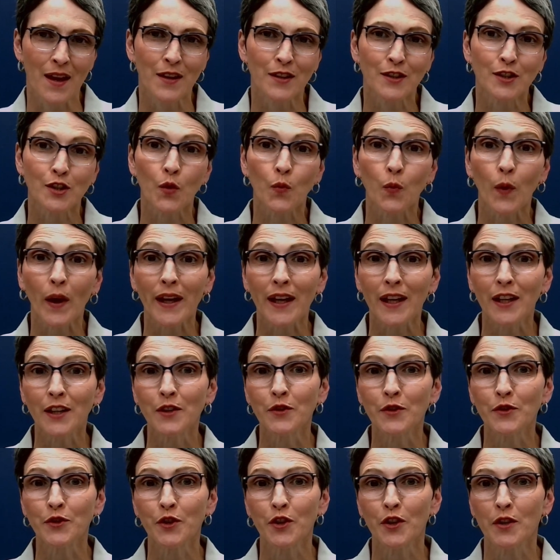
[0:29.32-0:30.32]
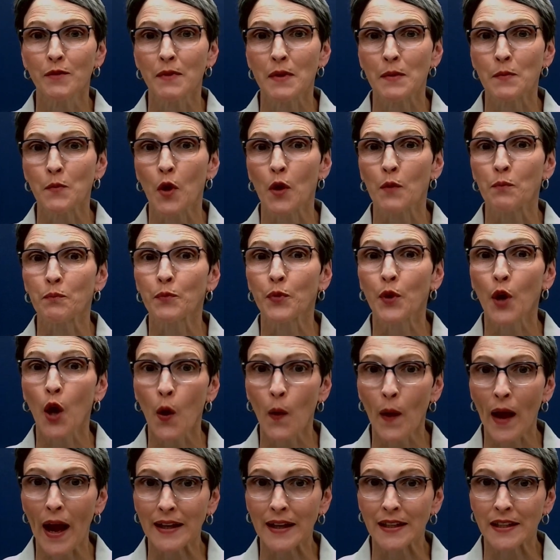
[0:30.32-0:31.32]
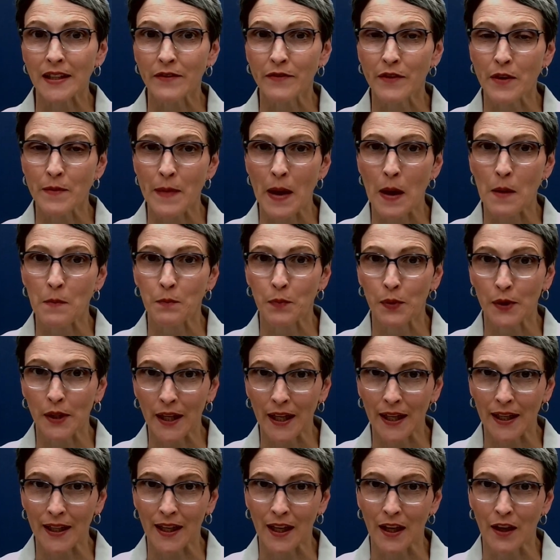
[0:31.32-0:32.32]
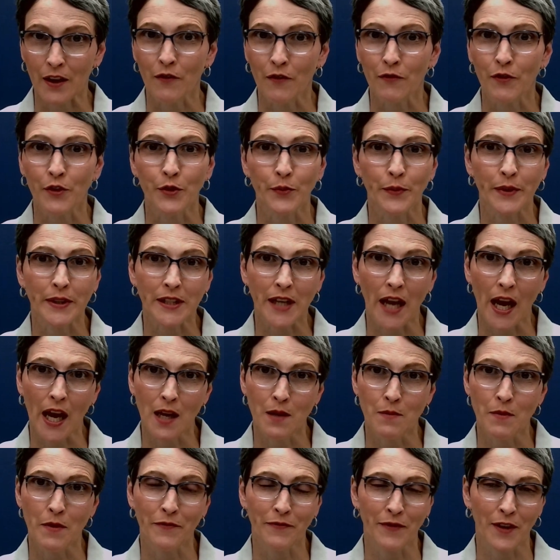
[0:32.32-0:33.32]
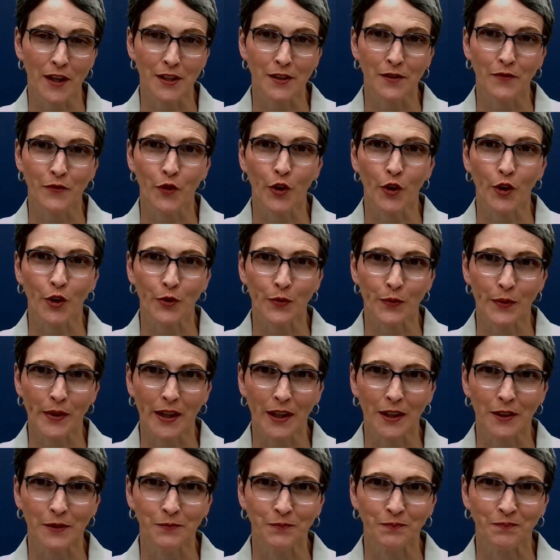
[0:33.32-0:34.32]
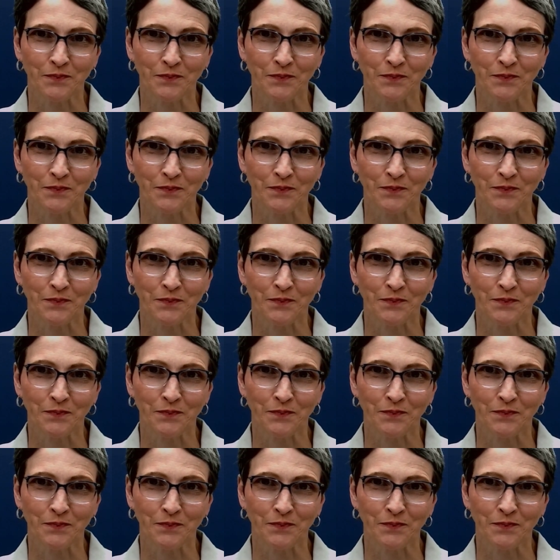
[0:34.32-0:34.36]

So, what can you do to be more proactive about planning for the retirement phase of your career?